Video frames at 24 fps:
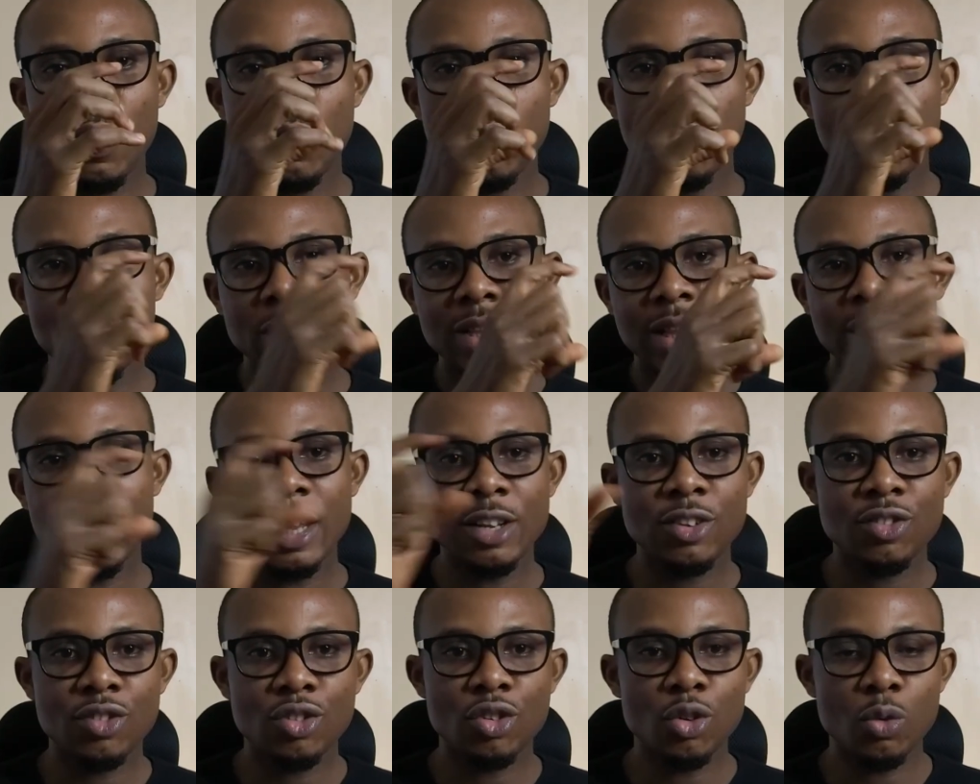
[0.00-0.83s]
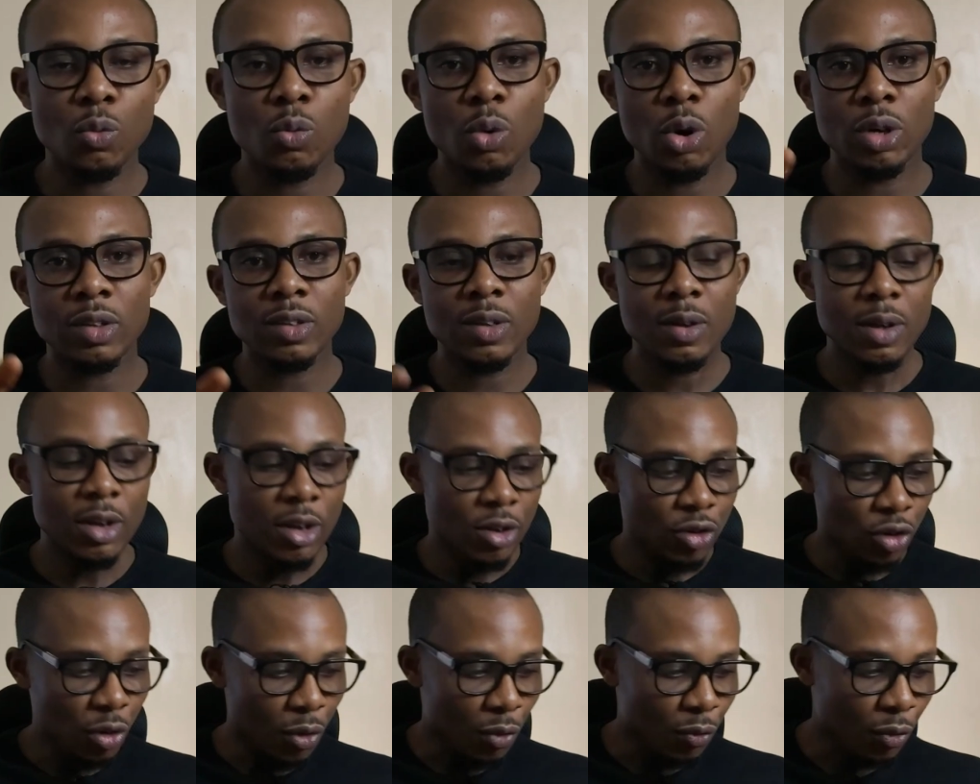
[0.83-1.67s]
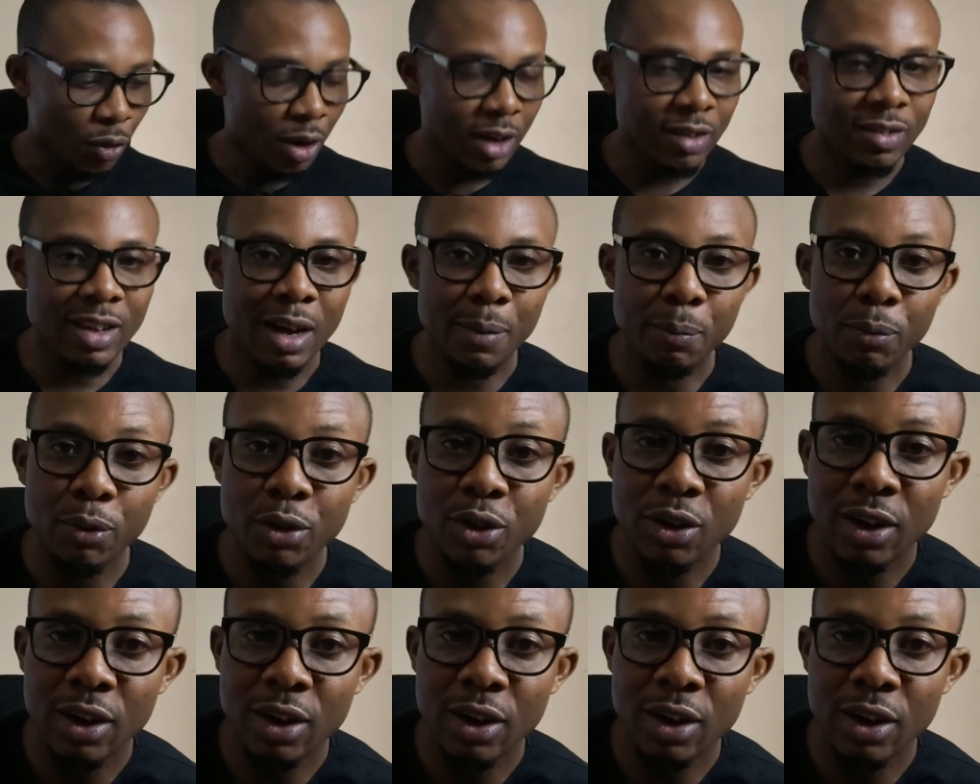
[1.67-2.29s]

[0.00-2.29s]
what leads to what. So for example,